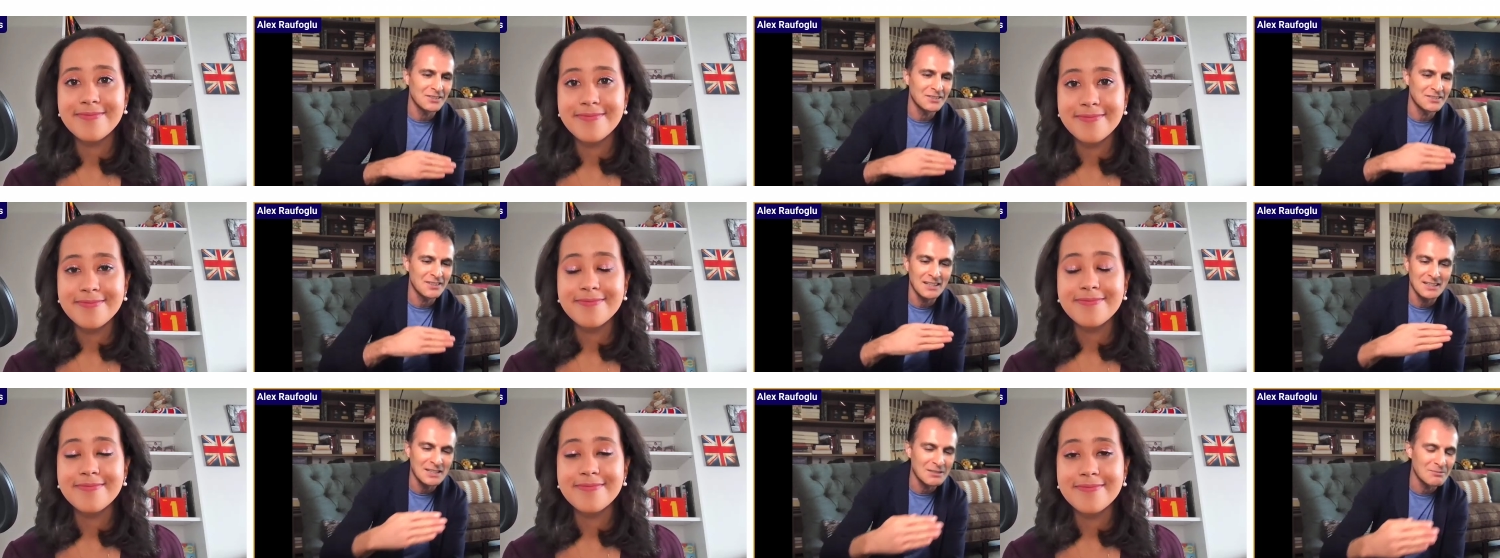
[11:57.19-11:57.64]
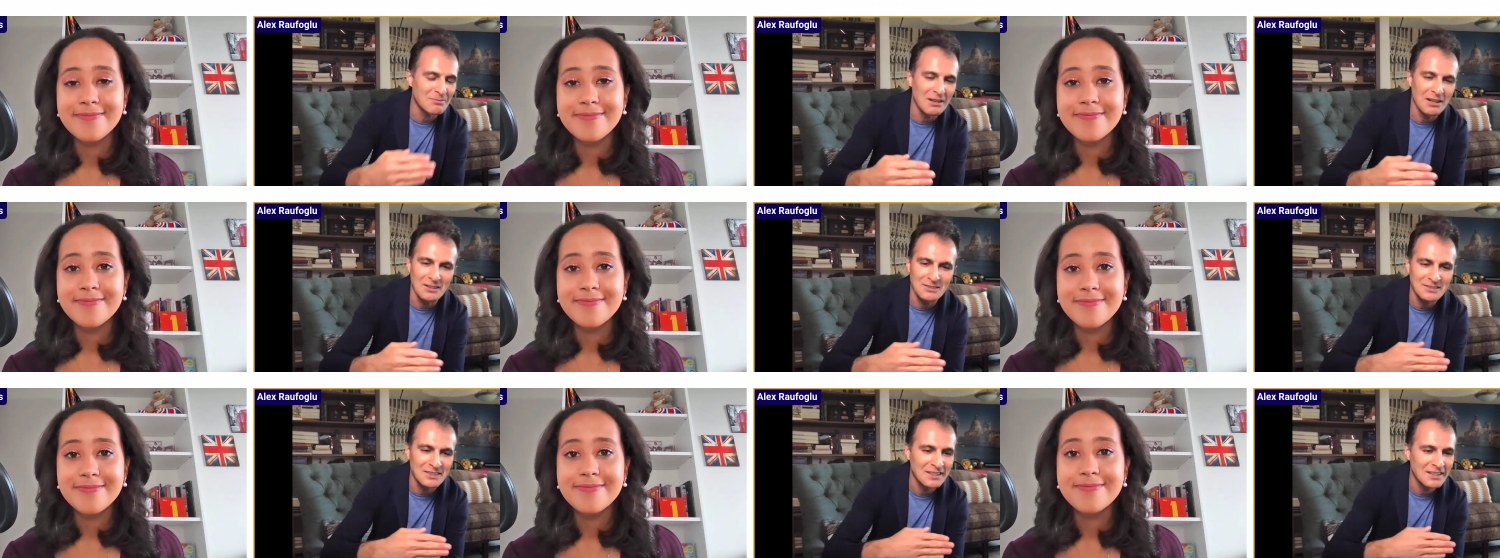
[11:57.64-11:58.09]
Speaker 1: writing
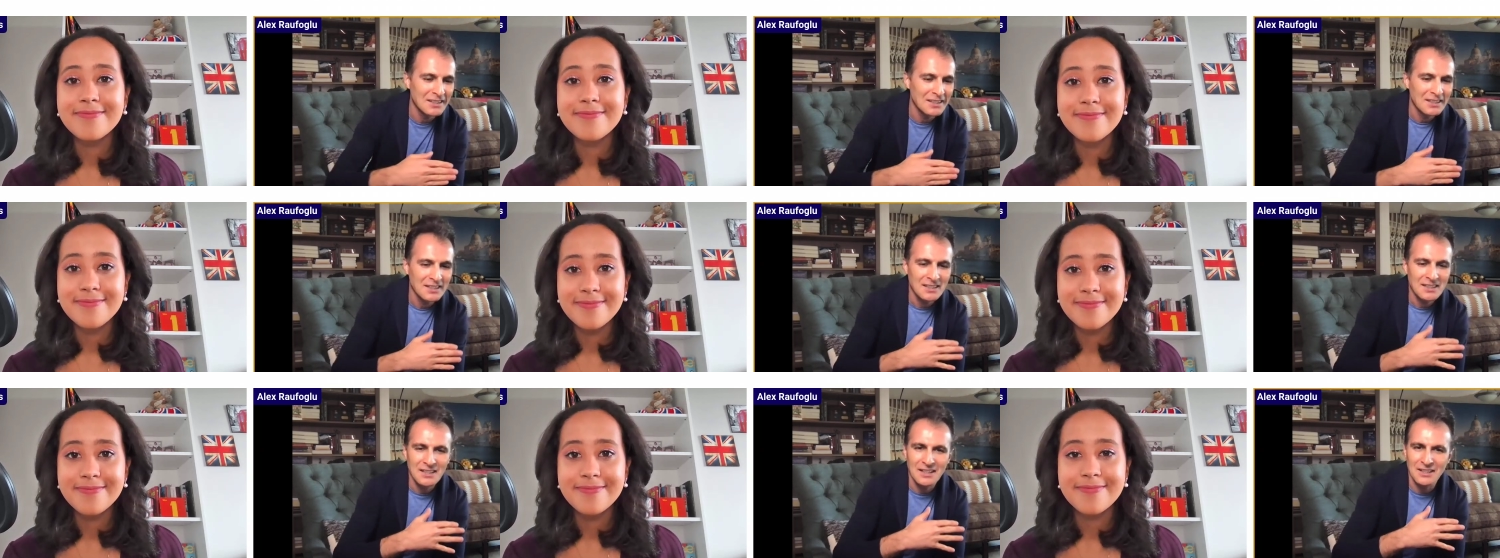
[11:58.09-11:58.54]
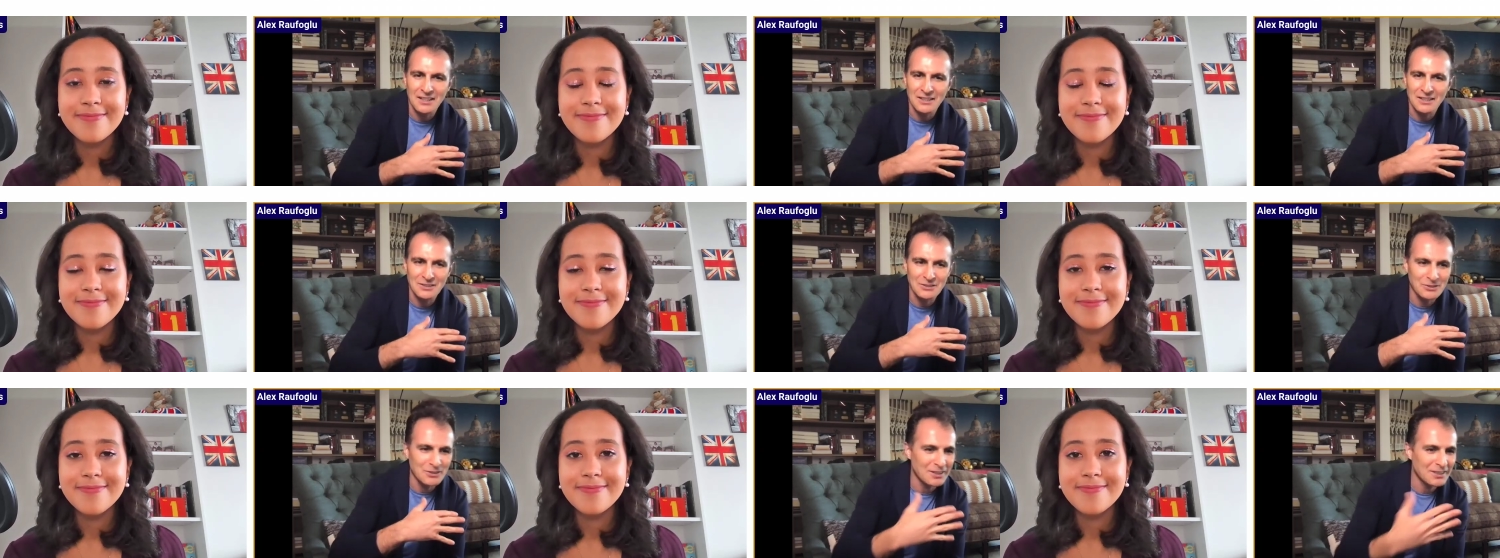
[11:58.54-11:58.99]
about
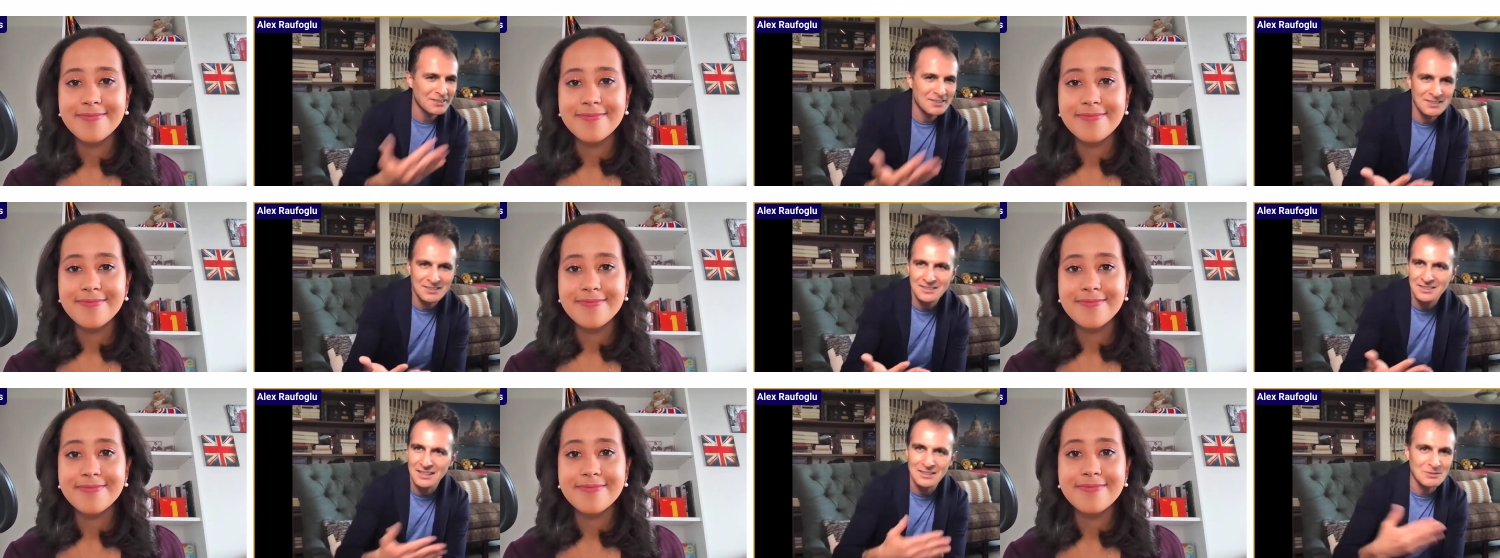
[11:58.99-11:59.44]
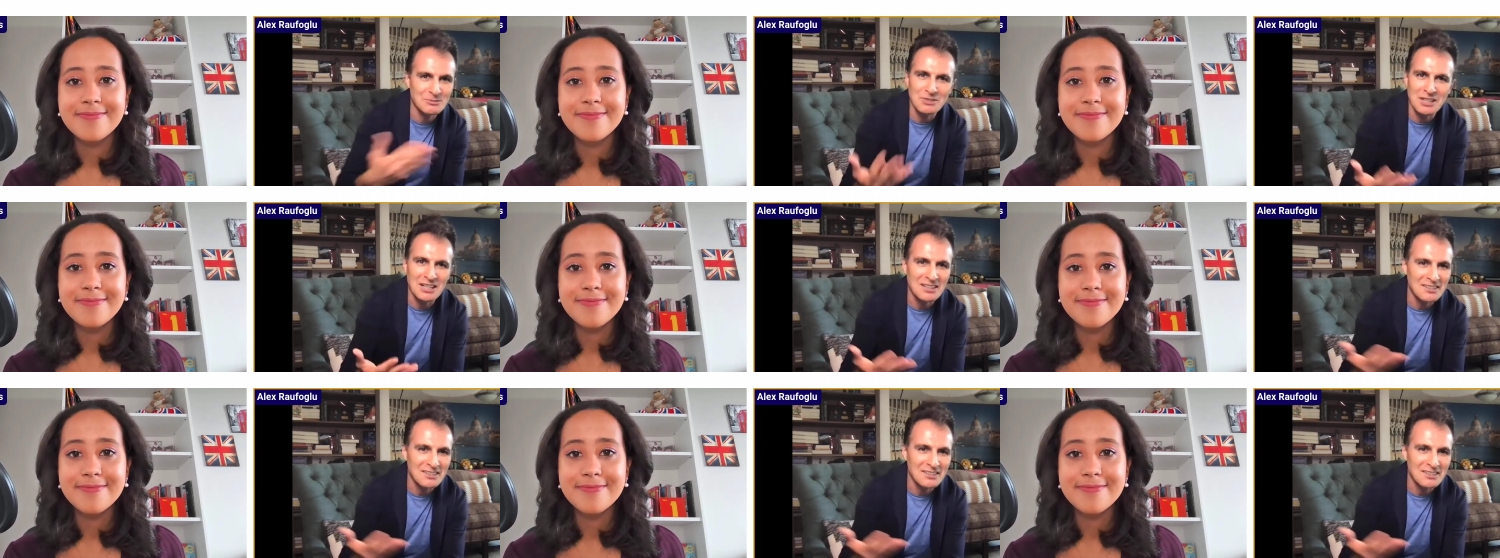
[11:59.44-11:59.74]
U.S. Uh, as a